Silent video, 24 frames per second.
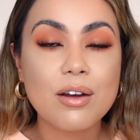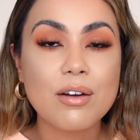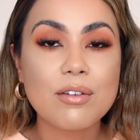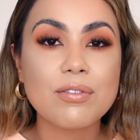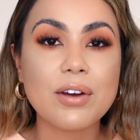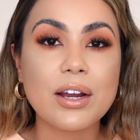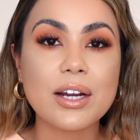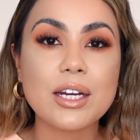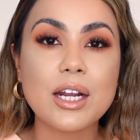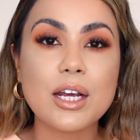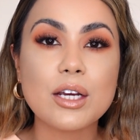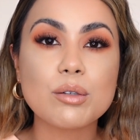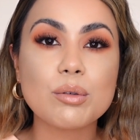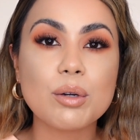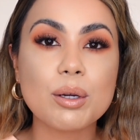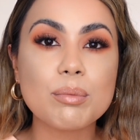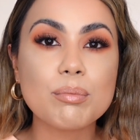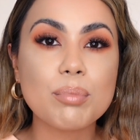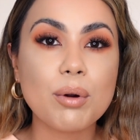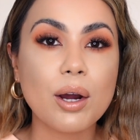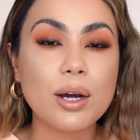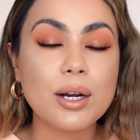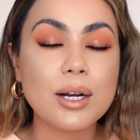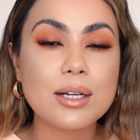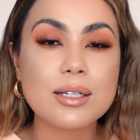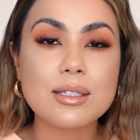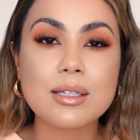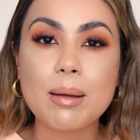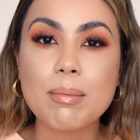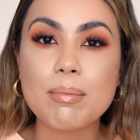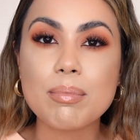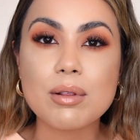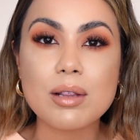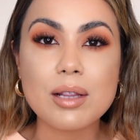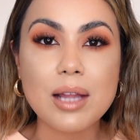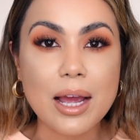finding cream products
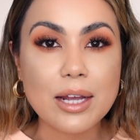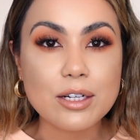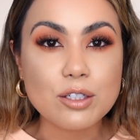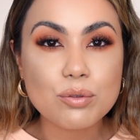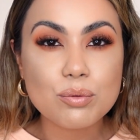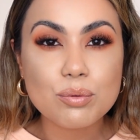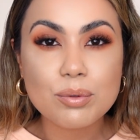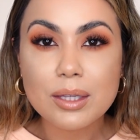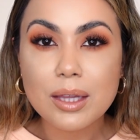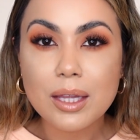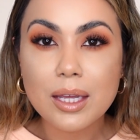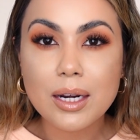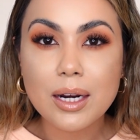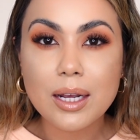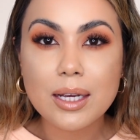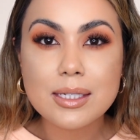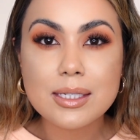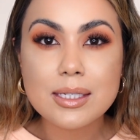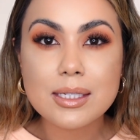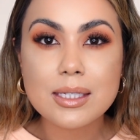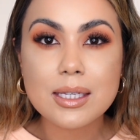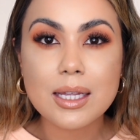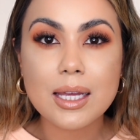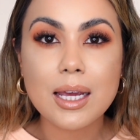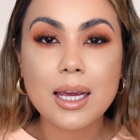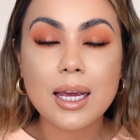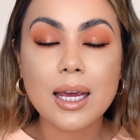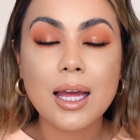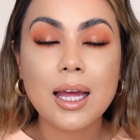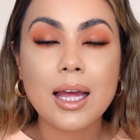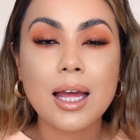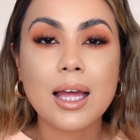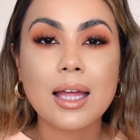that blend really nicely,